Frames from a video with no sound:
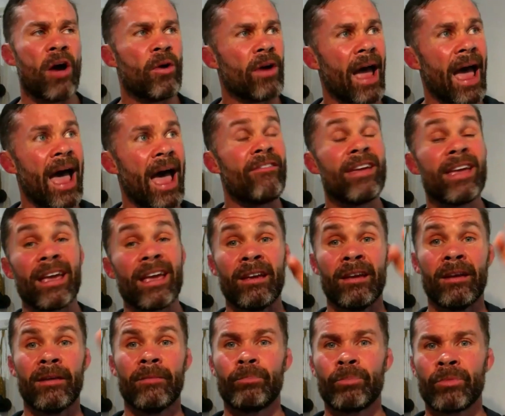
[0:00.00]
Having
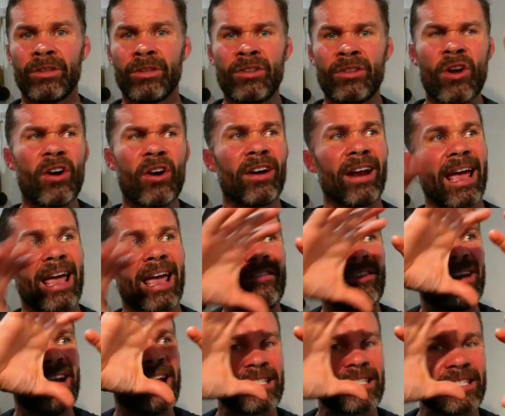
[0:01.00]
not even
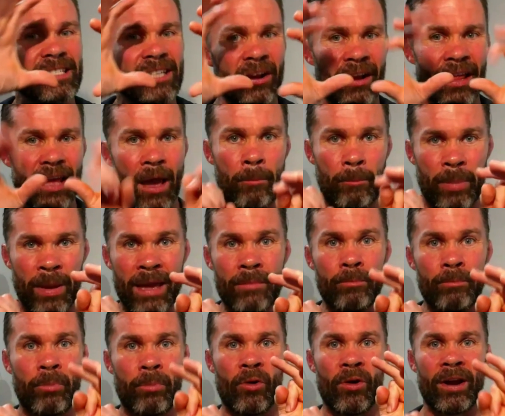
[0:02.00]
necessarily a
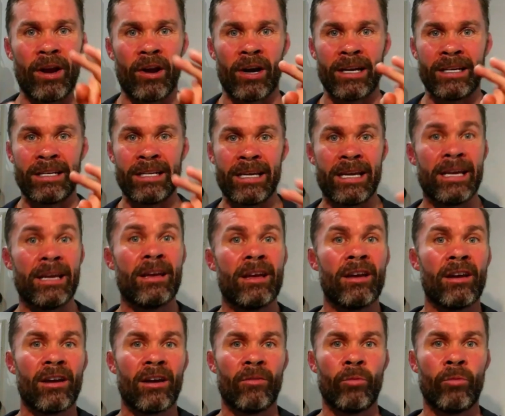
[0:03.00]
pinpoint idea
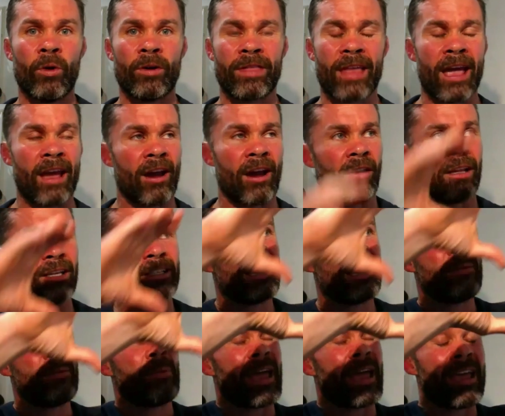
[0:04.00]
of what the end goal is,
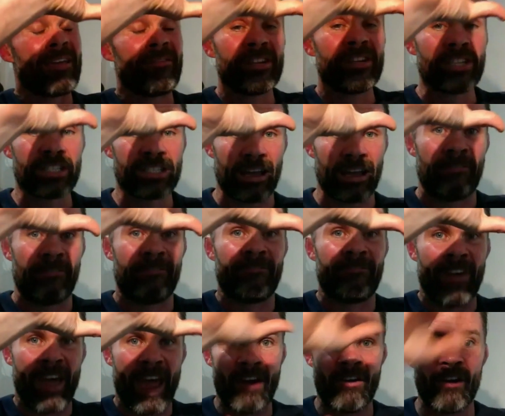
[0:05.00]
but even just a
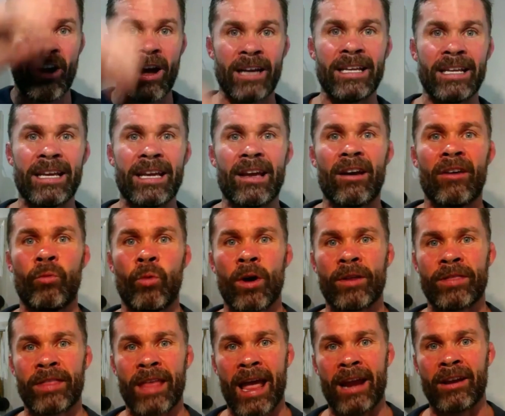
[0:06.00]
fair idea of
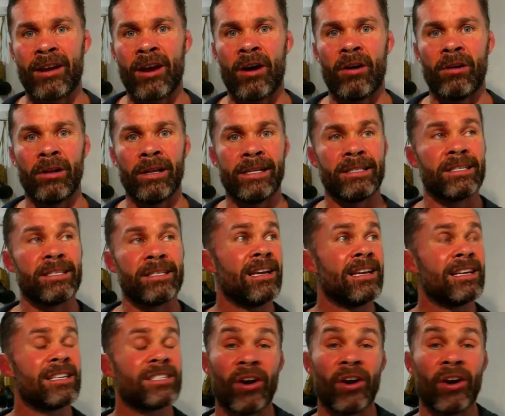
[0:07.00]
what the end goal is.
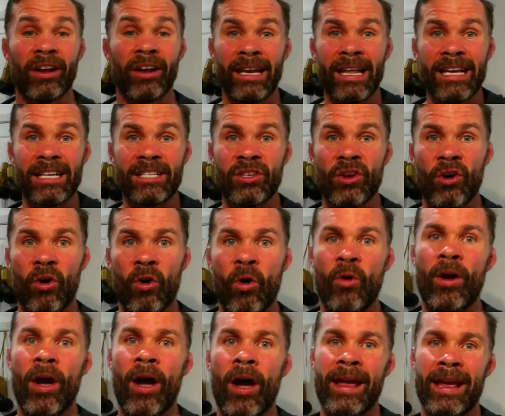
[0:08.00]
So at least you're all
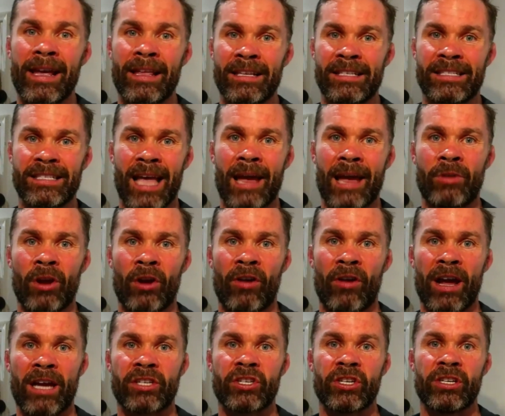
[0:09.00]
going in the same
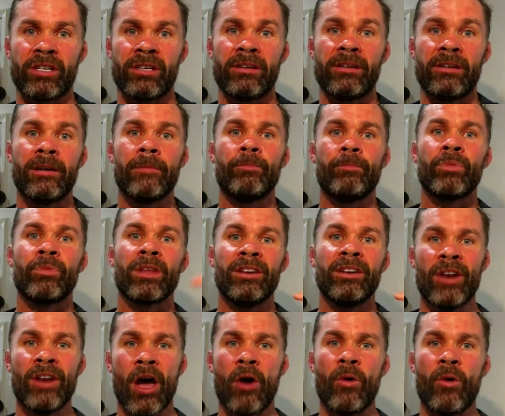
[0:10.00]
direction,
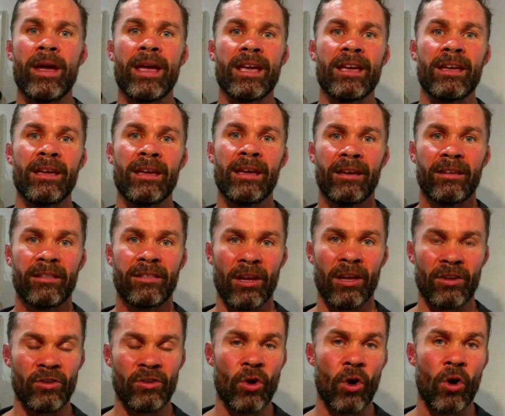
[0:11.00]
knowing
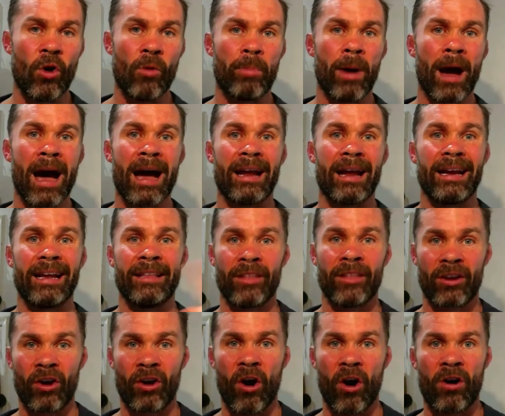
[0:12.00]
that your part in the
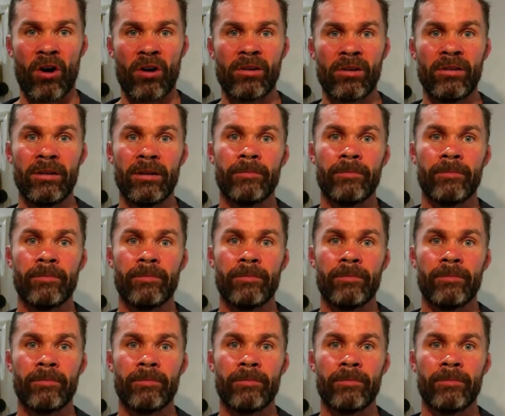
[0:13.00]
cog,